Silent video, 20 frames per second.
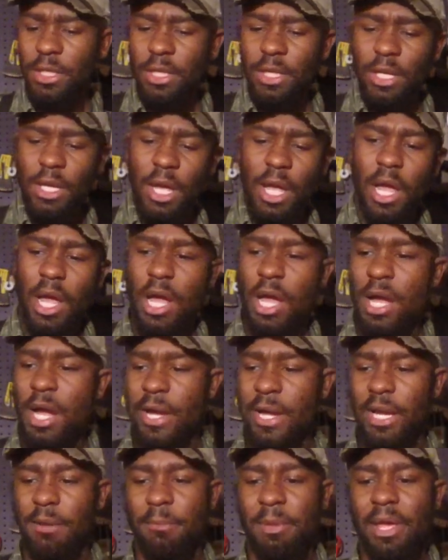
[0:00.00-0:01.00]
Uh, I
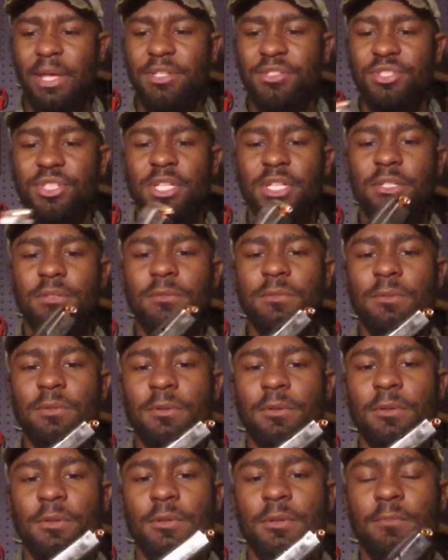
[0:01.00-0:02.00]
got a magazine
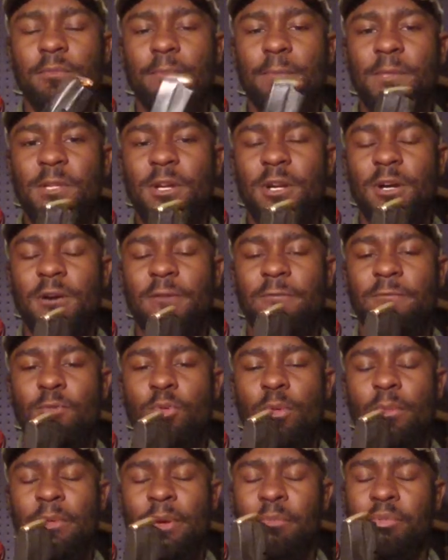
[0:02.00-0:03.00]
uh,
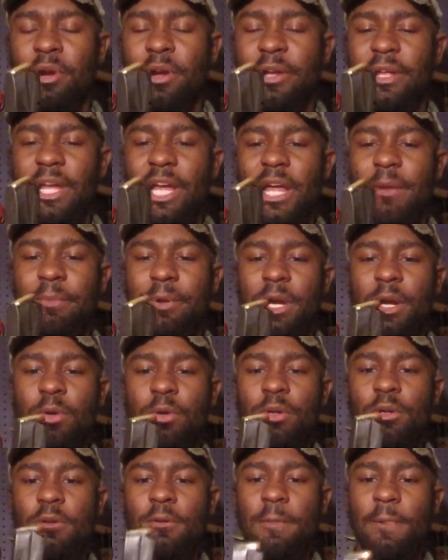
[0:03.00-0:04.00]
my Browning High
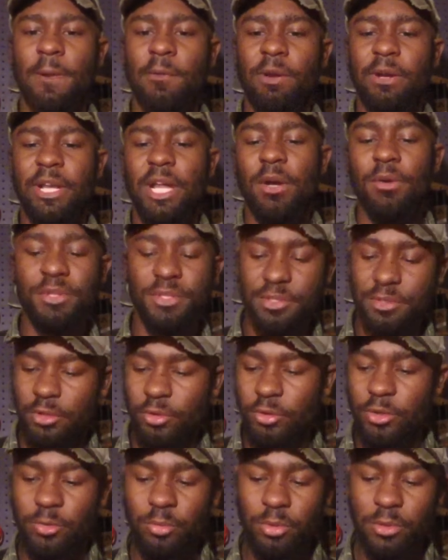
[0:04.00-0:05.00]
Power. Right now it's
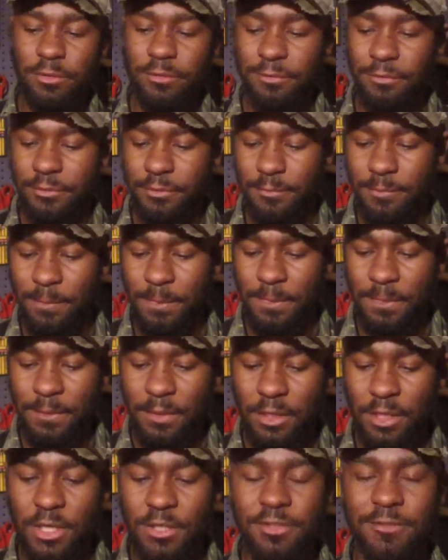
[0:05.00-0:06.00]
loaded with
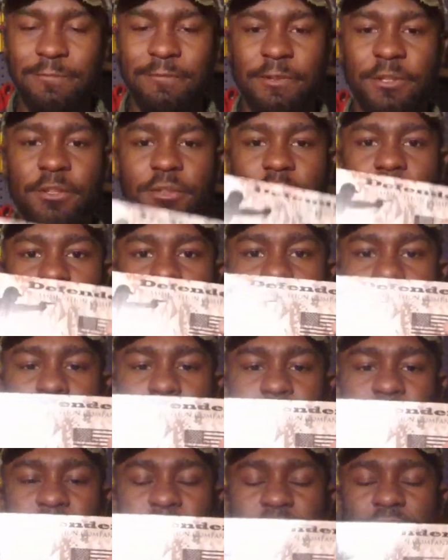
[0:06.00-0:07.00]
uh, Defender
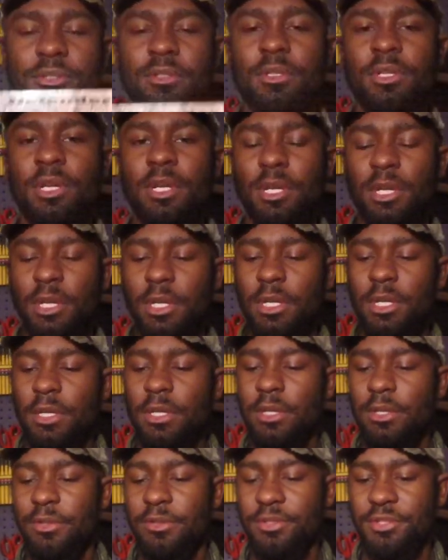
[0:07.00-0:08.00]
ammunition.
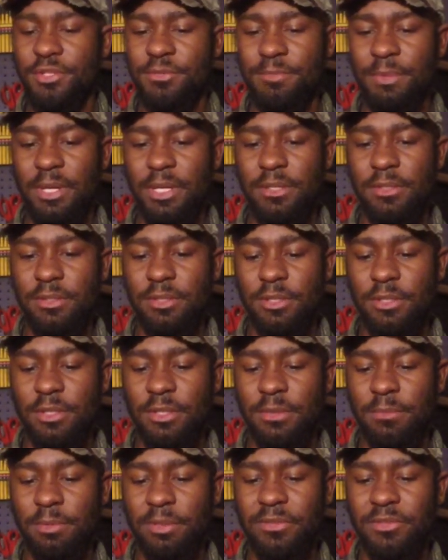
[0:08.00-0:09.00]
And this is made in uh,
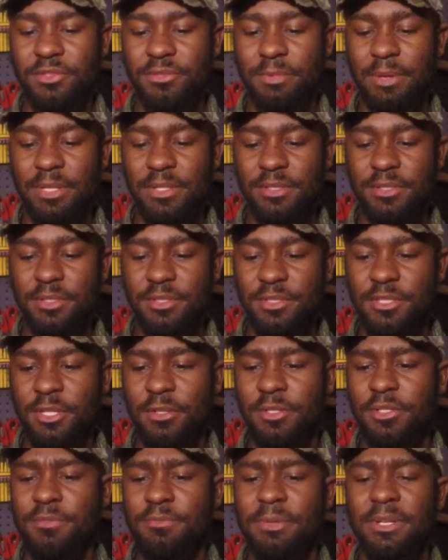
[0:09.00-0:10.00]
I believe this is made in, this
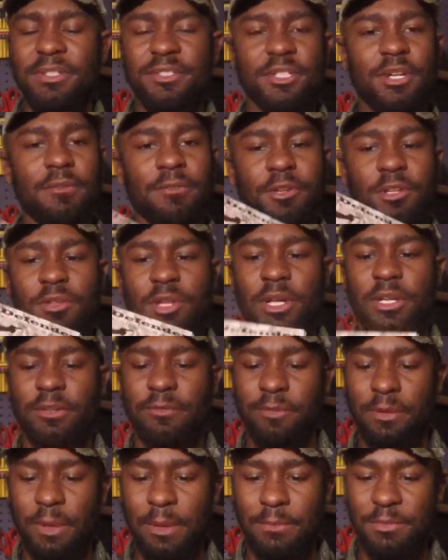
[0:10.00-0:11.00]
is made in South Carolina
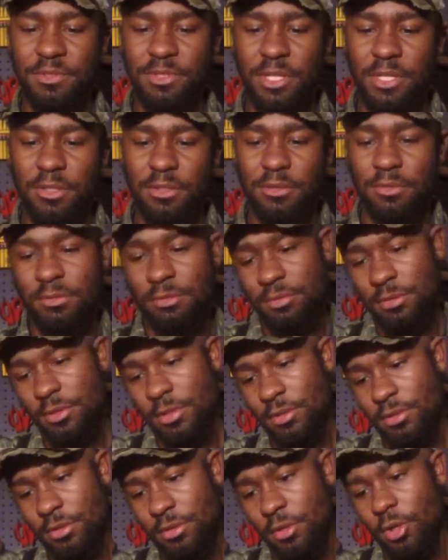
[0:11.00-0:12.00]
if I'm not mistaken.
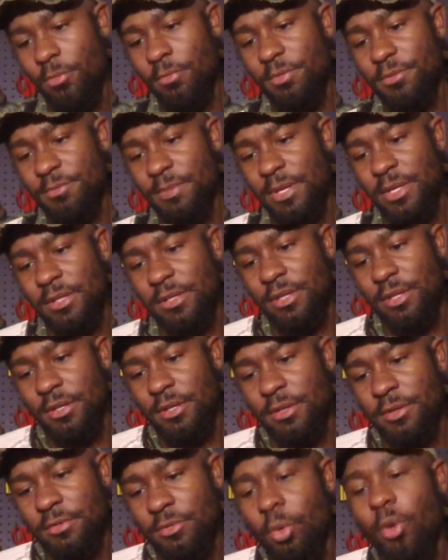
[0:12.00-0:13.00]
Nope, it's made in
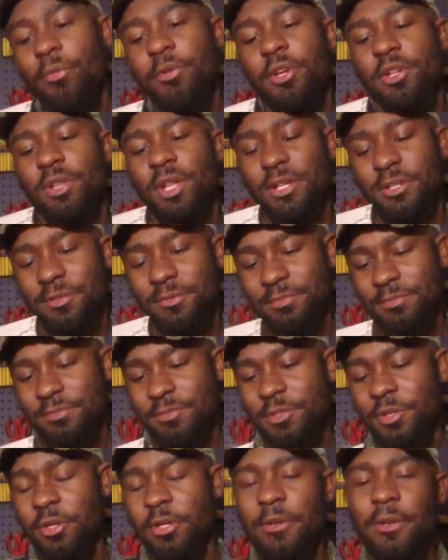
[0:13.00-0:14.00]
uh, North Carolina.
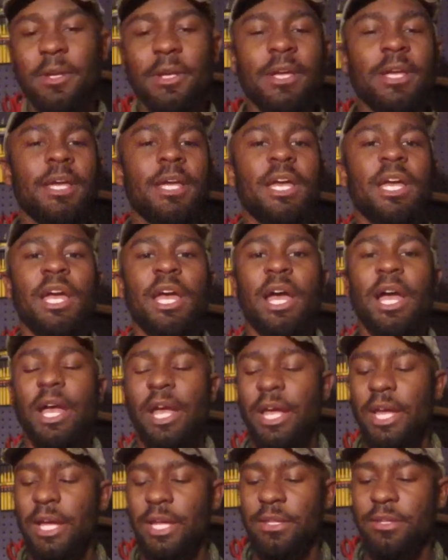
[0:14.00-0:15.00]
Sorry,
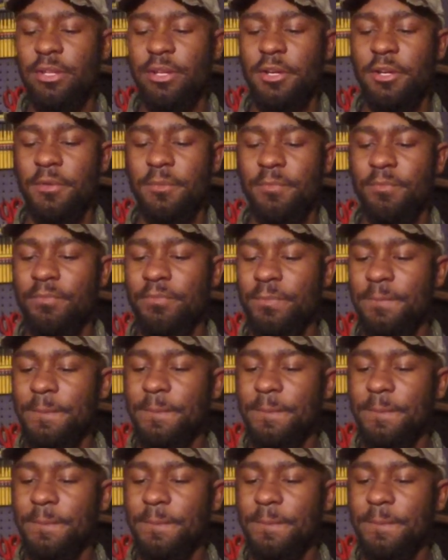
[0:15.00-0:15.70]
and um,